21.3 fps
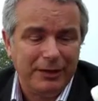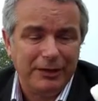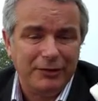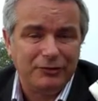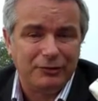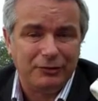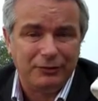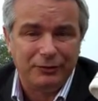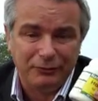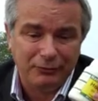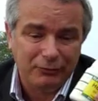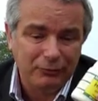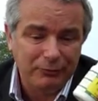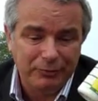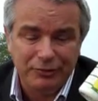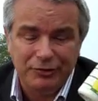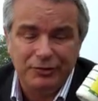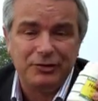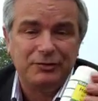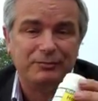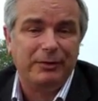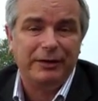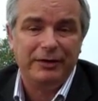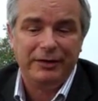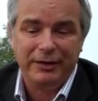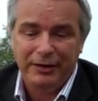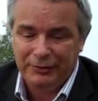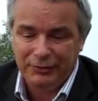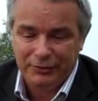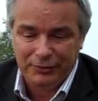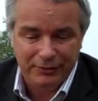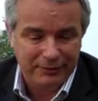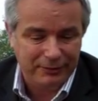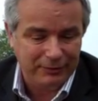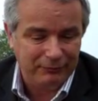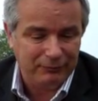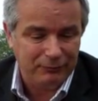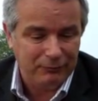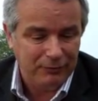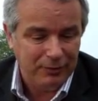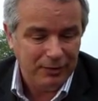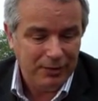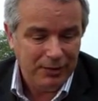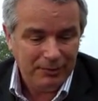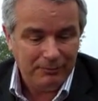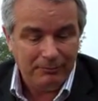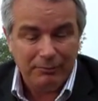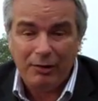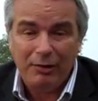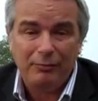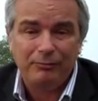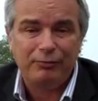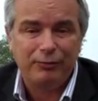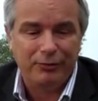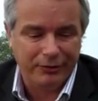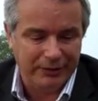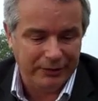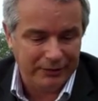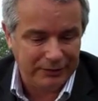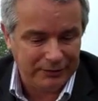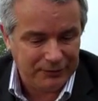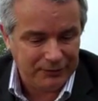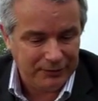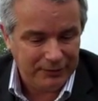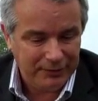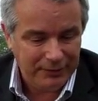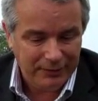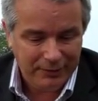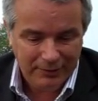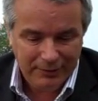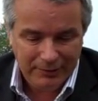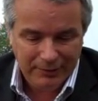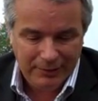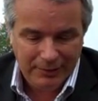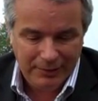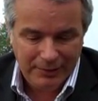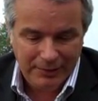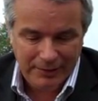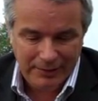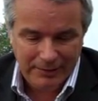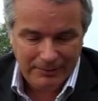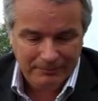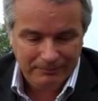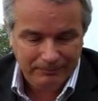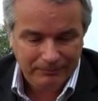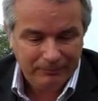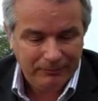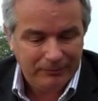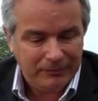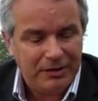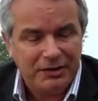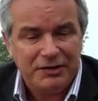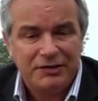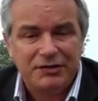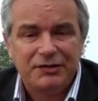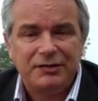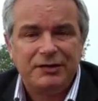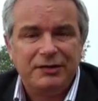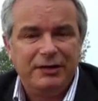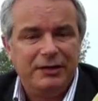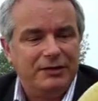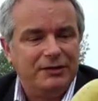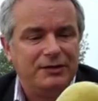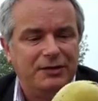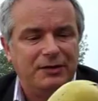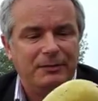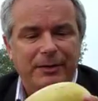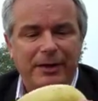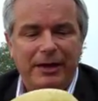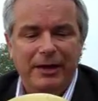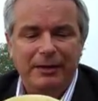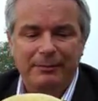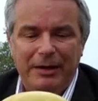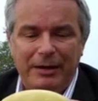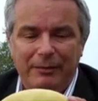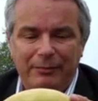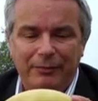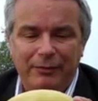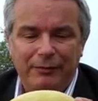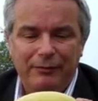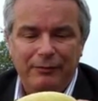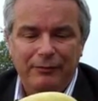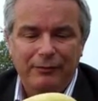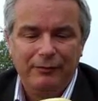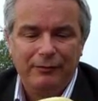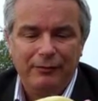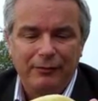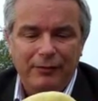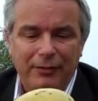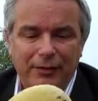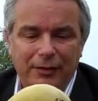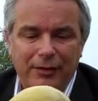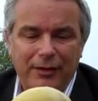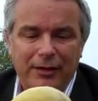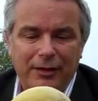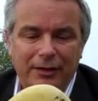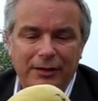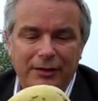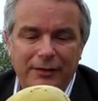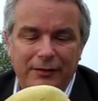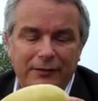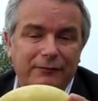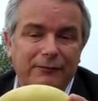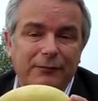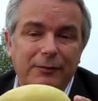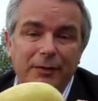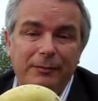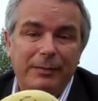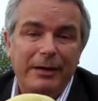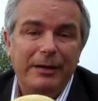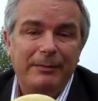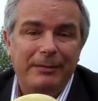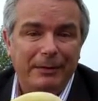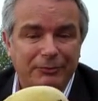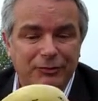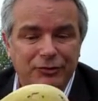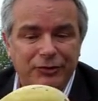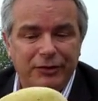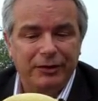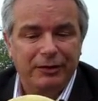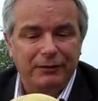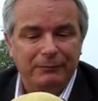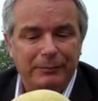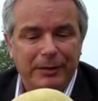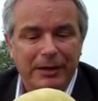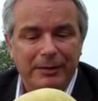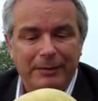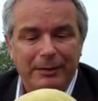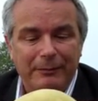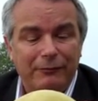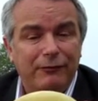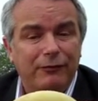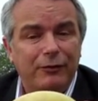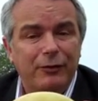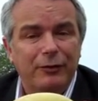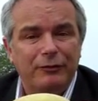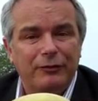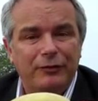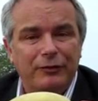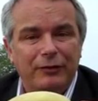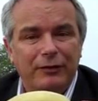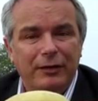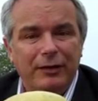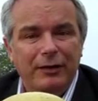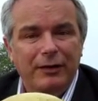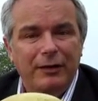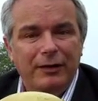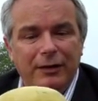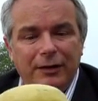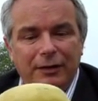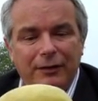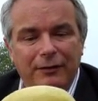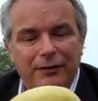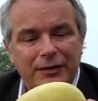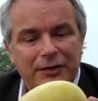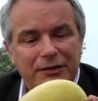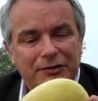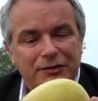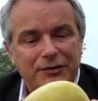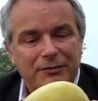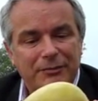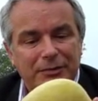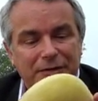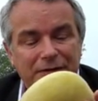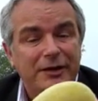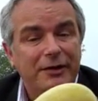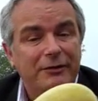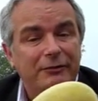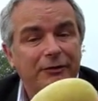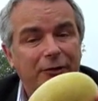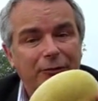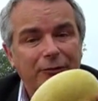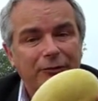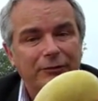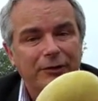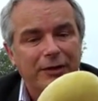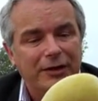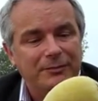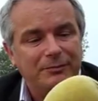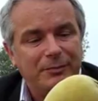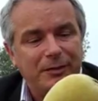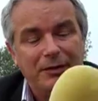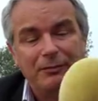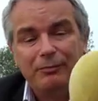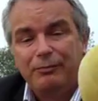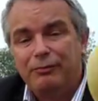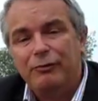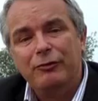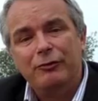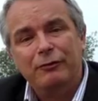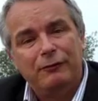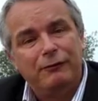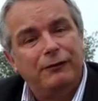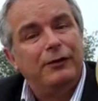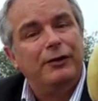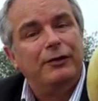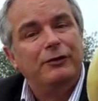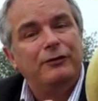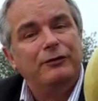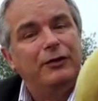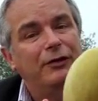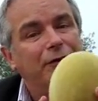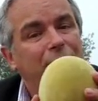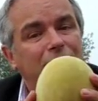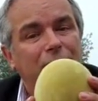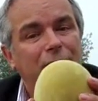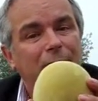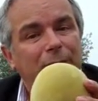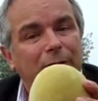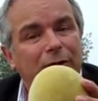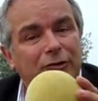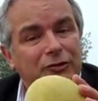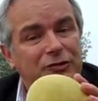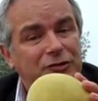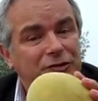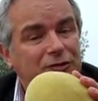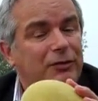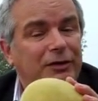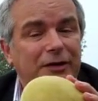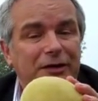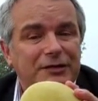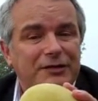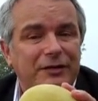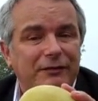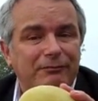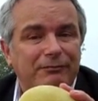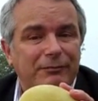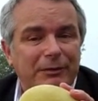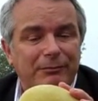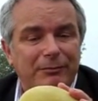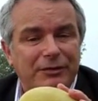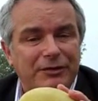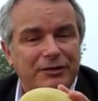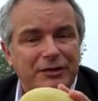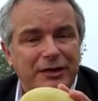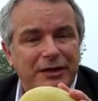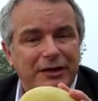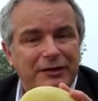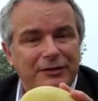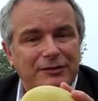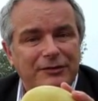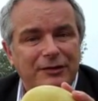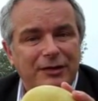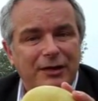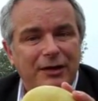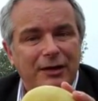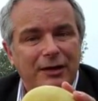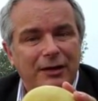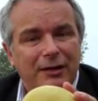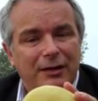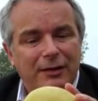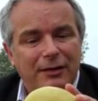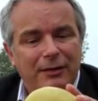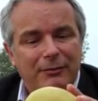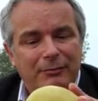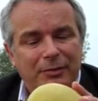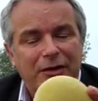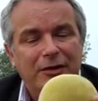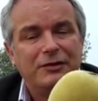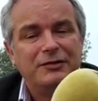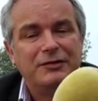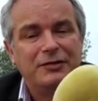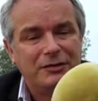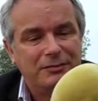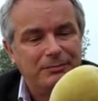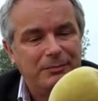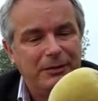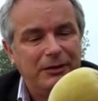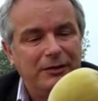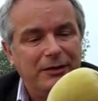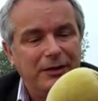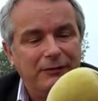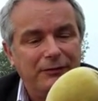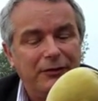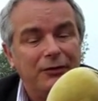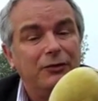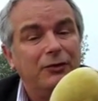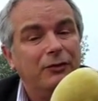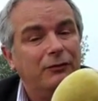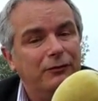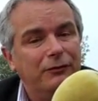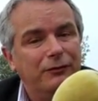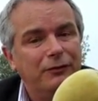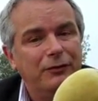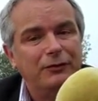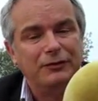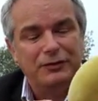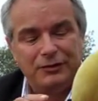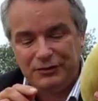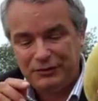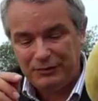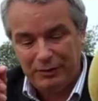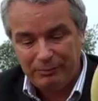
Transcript: nature. They're all produced by nature. They're all plant products. This is the baobab, from the baobab tree, the baobab fruit. This material has been approved for use in Europe across 27 member states because it's been given novel foods